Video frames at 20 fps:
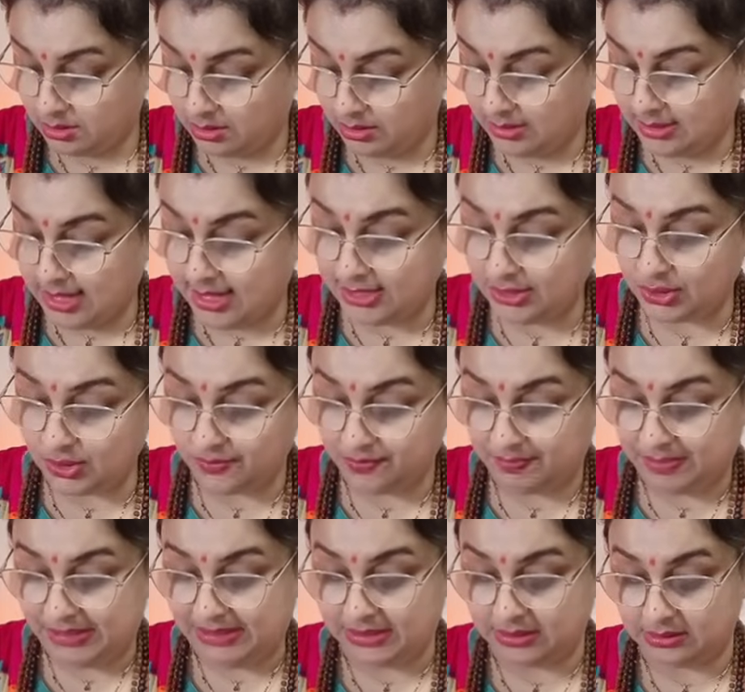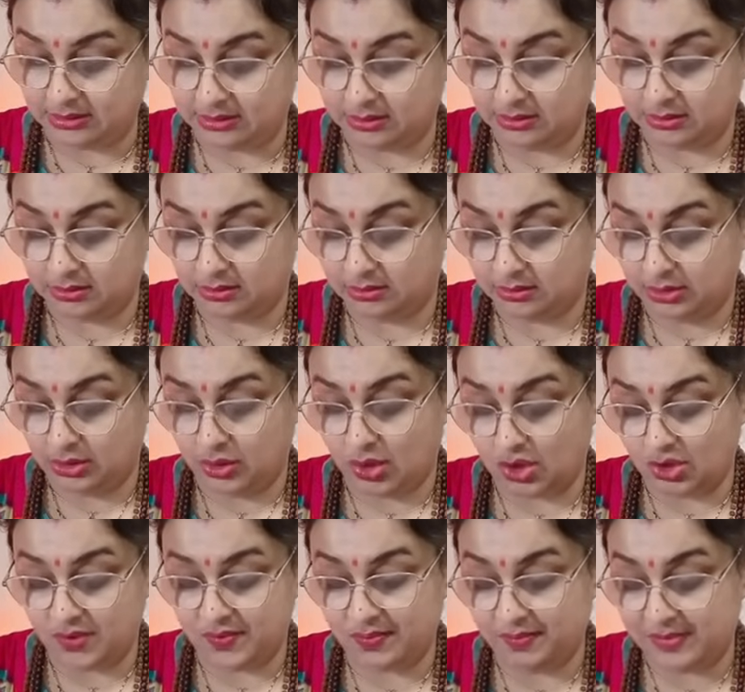Knight of Pentacles.
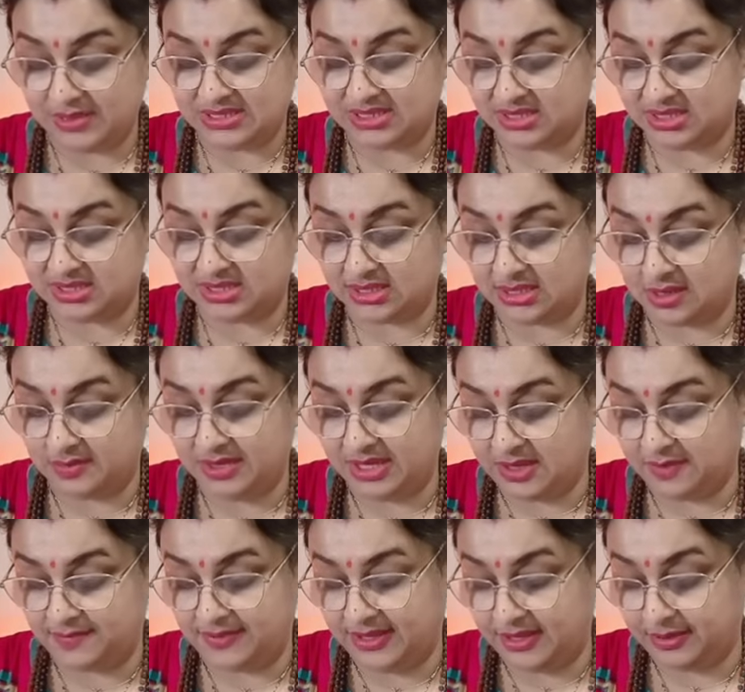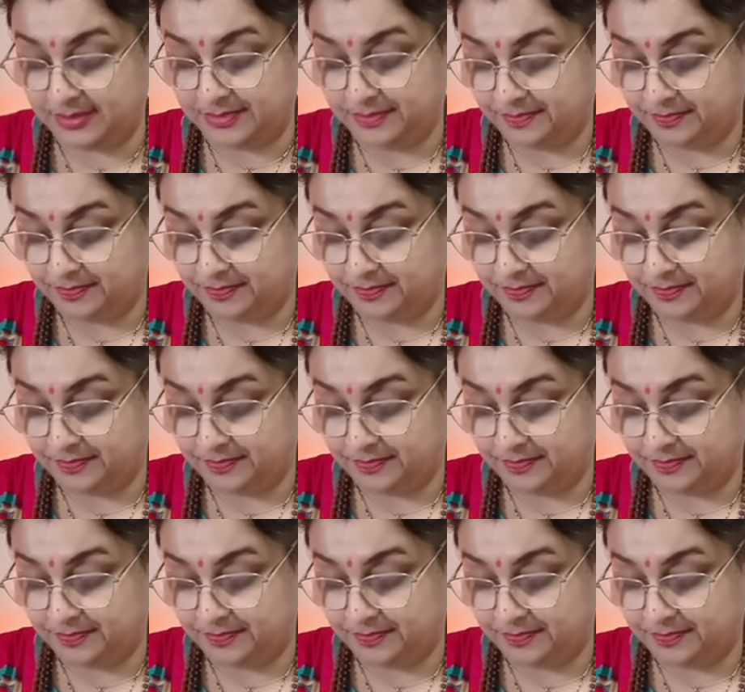Lot of messages are coming up here.